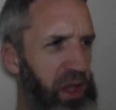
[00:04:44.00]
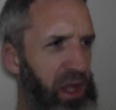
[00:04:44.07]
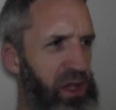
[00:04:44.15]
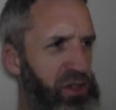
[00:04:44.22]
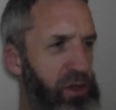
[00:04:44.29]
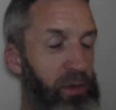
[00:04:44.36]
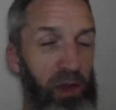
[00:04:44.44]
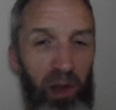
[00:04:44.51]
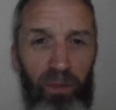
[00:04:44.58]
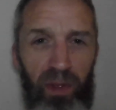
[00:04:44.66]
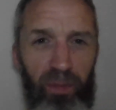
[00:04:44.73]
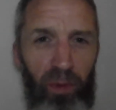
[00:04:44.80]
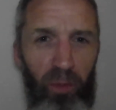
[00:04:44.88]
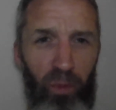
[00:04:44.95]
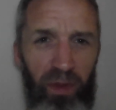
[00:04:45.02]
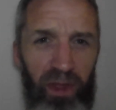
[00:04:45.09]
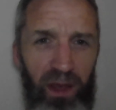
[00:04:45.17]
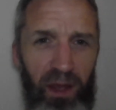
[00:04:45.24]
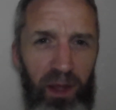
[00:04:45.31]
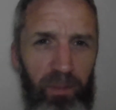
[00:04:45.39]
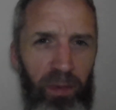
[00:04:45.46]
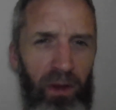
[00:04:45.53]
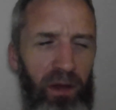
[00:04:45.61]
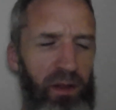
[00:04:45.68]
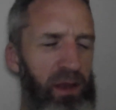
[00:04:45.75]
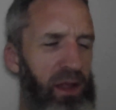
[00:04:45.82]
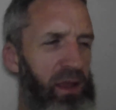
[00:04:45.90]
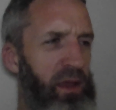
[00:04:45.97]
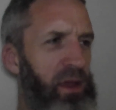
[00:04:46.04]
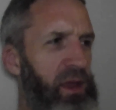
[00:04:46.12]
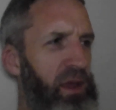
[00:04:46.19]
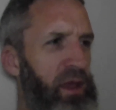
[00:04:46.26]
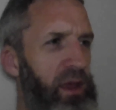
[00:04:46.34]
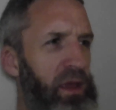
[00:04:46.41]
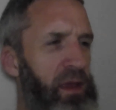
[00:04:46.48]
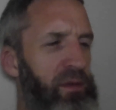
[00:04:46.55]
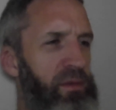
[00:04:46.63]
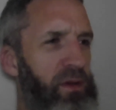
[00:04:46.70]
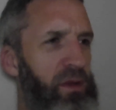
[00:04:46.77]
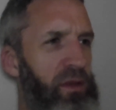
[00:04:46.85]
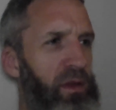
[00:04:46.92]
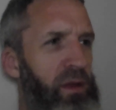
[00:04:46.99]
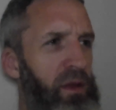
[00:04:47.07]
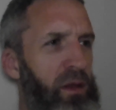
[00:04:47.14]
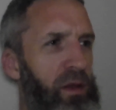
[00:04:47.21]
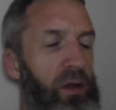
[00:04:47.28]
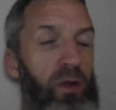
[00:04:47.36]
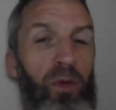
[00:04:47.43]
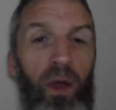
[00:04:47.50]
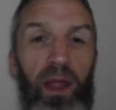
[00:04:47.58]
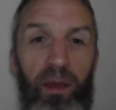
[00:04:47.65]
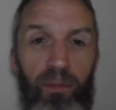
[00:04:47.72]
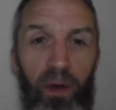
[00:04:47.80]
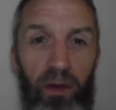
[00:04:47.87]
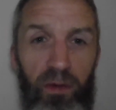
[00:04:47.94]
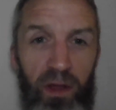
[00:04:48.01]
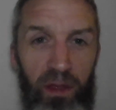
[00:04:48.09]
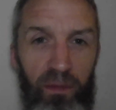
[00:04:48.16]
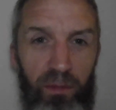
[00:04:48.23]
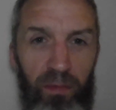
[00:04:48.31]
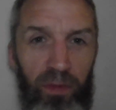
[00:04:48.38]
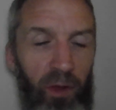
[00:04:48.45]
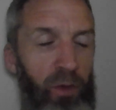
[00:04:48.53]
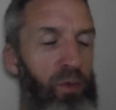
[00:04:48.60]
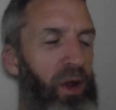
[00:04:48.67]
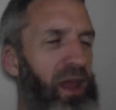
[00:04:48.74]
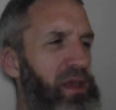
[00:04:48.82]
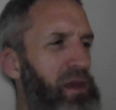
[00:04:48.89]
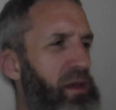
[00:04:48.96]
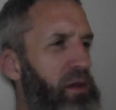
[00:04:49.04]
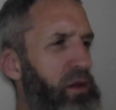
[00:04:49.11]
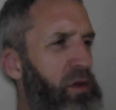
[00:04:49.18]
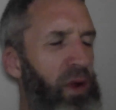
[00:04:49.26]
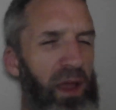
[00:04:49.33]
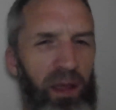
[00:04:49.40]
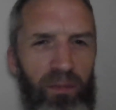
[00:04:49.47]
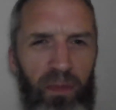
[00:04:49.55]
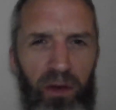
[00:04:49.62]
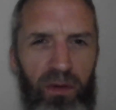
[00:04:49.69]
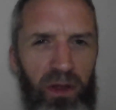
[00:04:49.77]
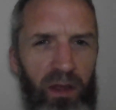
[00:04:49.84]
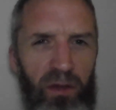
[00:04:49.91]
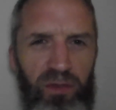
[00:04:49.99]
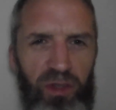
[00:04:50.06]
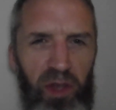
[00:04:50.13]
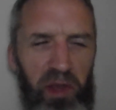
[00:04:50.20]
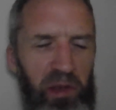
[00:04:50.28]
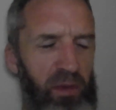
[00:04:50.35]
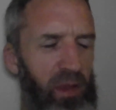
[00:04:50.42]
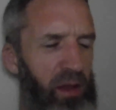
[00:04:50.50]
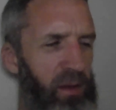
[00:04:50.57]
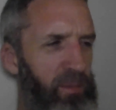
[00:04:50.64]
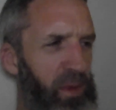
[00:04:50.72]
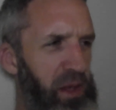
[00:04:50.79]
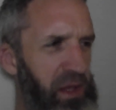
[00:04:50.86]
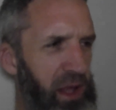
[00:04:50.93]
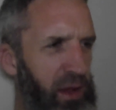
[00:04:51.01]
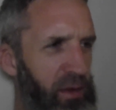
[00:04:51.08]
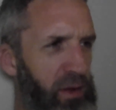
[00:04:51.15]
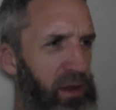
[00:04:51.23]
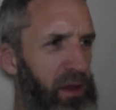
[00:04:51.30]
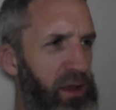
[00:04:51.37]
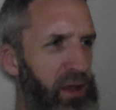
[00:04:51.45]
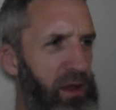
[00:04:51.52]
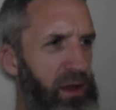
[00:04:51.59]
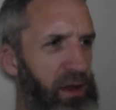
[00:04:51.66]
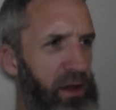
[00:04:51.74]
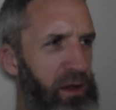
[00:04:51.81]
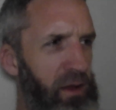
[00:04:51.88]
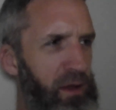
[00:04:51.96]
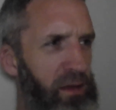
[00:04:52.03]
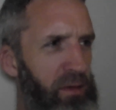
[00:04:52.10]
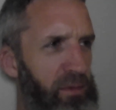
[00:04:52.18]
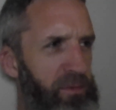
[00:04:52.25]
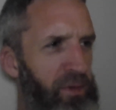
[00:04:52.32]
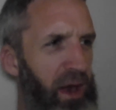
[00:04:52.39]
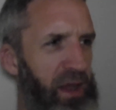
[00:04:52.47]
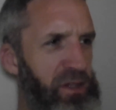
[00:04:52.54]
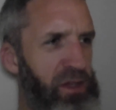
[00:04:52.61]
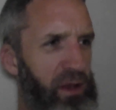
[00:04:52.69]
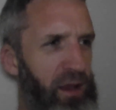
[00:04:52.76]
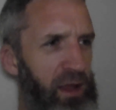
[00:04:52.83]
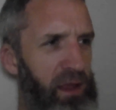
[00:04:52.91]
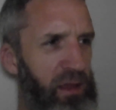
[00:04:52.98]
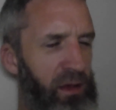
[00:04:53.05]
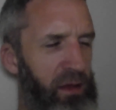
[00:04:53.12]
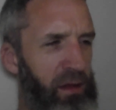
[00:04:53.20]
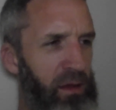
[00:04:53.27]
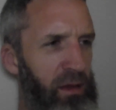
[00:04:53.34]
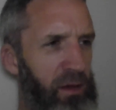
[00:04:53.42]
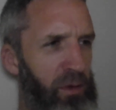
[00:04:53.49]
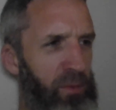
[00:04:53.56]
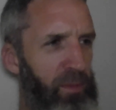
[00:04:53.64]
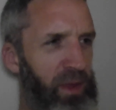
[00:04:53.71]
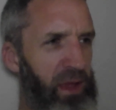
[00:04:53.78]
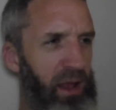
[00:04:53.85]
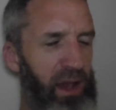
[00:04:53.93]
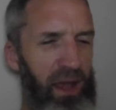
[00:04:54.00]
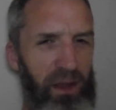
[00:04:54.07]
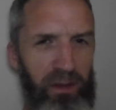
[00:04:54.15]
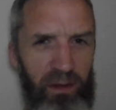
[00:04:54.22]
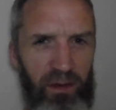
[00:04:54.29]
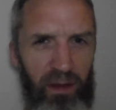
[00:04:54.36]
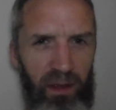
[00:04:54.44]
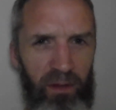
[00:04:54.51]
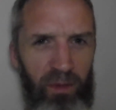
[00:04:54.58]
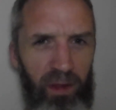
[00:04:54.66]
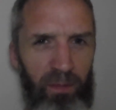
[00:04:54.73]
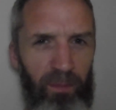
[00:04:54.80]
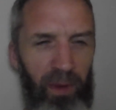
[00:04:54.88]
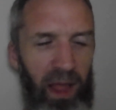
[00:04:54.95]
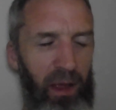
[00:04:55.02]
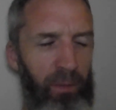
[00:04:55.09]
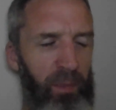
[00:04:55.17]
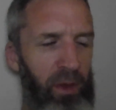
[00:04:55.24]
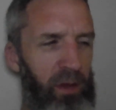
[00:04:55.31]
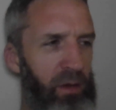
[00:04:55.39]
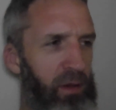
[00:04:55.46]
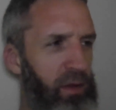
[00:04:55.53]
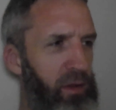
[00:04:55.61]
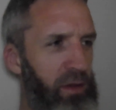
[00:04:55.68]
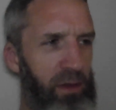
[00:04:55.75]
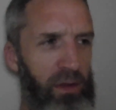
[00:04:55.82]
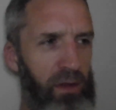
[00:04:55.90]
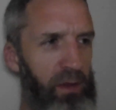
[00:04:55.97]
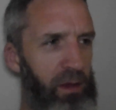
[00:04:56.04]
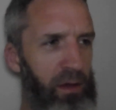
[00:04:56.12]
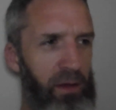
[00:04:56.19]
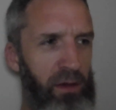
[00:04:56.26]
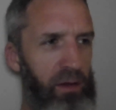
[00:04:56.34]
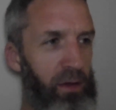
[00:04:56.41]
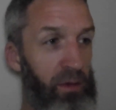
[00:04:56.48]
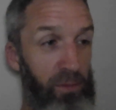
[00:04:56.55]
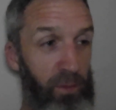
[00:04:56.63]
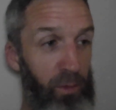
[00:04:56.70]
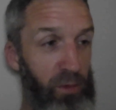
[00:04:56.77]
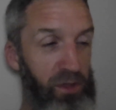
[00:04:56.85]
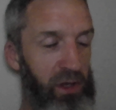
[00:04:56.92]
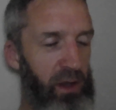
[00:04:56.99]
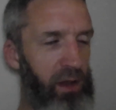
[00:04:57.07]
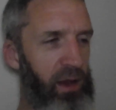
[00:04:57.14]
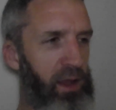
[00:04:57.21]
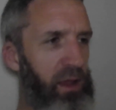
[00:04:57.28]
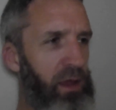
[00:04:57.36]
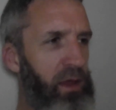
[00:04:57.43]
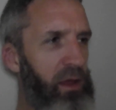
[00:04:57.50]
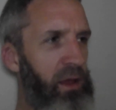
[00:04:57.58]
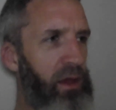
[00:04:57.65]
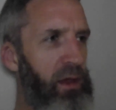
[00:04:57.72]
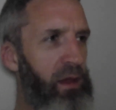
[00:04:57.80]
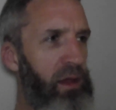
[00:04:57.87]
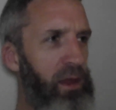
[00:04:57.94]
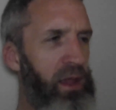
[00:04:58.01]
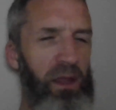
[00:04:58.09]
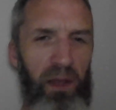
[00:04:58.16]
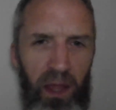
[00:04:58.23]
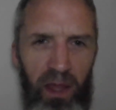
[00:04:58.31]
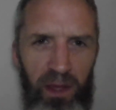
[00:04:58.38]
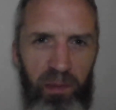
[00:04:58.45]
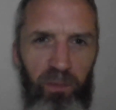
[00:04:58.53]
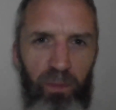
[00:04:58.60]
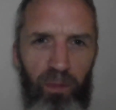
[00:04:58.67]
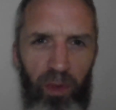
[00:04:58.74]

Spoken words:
issue, some people within his party, even Craig Murray, the great Craig Murray, who just missed out fractionally on being elected in Blackburn, unfortunately. He's